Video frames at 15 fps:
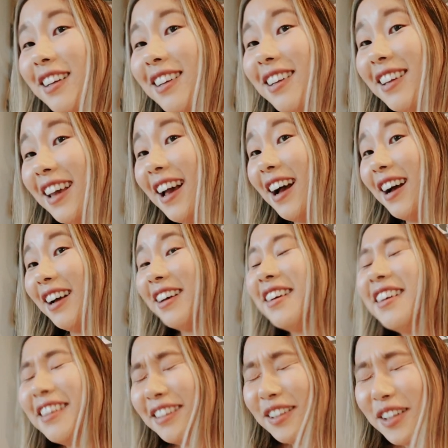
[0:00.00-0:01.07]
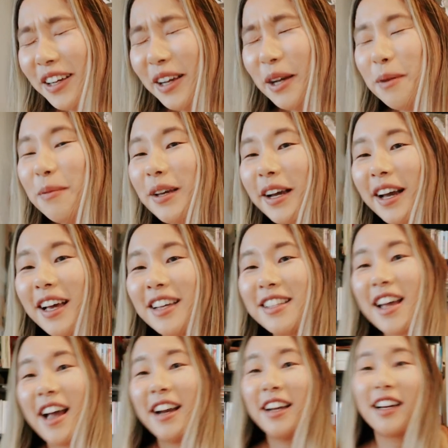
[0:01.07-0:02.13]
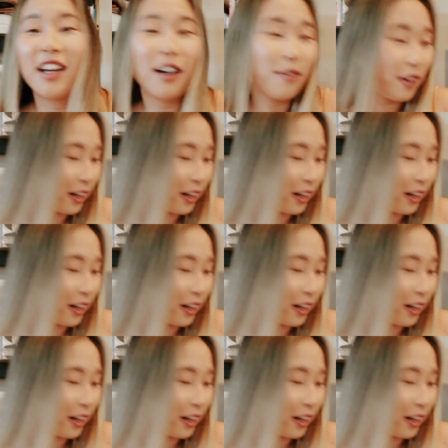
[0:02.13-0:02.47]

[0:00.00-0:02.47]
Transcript: yeah, because I didn't have